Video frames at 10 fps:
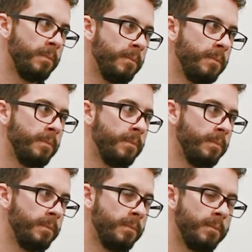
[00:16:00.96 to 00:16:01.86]

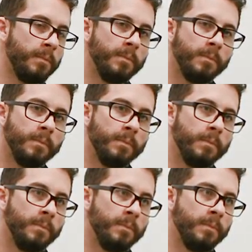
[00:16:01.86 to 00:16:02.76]

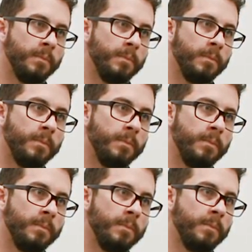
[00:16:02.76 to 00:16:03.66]

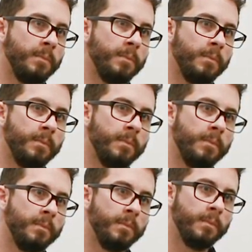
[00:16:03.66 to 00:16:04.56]

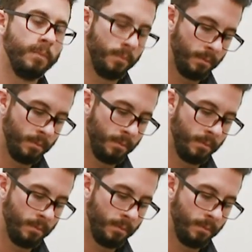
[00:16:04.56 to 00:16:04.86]
Nothing is said.